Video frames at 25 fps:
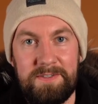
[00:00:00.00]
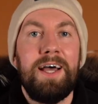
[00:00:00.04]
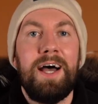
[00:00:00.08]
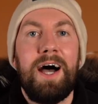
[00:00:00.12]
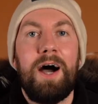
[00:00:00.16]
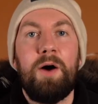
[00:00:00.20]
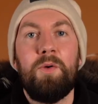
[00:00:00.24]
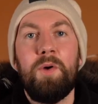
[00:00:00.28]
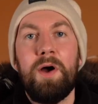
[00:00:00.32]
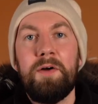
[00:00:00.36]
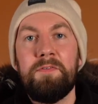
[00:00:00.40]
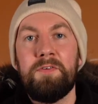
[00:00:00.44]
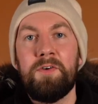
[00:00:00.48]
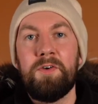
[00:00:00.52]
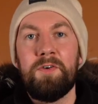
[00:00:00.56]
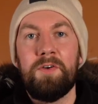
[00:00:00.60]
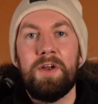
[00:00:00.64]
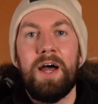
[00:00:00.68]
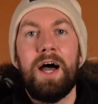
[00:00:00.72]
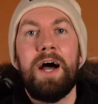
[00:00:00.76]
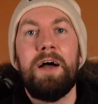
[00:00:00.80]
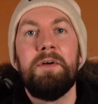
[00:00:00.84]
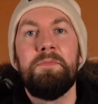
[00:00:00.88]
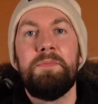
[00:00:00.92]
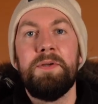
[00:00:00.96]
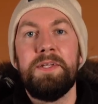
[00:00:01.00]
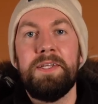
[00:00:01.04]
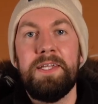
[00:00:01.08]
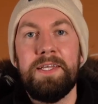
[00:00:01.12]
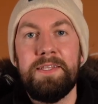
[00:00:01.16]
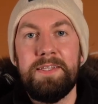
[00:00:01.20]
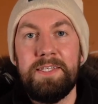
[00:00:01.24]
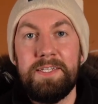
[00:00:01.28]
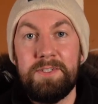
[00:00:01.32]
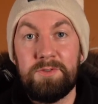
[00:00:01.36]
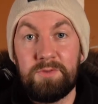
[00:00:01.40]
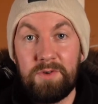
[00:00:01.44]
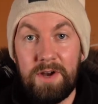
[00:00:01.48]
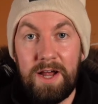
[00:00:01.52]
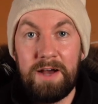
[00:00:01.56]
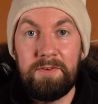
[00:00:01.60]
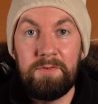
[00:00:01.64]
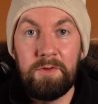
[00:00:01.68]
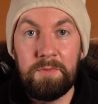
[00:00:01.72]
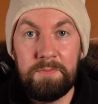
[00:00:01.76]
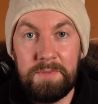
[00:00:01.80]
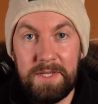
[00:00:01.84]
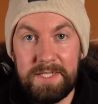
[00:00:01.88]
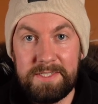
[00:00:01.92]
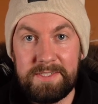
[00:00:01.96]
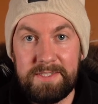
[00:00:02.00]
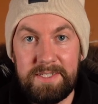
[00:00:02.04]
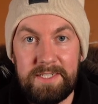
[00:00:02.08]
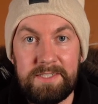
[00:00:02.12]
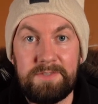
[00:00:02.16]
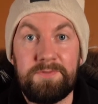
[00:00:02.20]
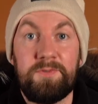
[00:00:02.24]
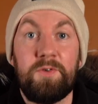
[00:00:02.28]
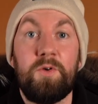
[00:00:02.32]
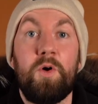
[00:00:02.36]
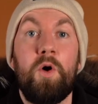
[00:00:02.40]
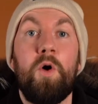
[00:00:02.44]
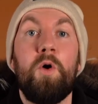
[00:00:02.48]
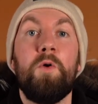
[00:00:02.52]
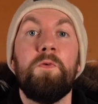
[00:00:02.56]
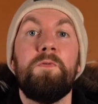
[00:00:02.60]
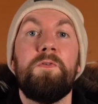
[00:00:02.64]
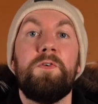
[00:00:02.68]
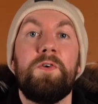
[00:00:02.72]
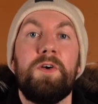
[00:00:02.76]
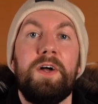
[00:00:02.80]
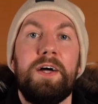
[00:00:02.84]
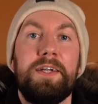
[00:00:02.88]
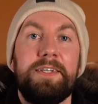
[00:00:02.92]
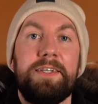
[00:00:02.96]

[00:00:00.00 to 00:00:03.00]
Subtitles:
However, I've been in the travel business for over a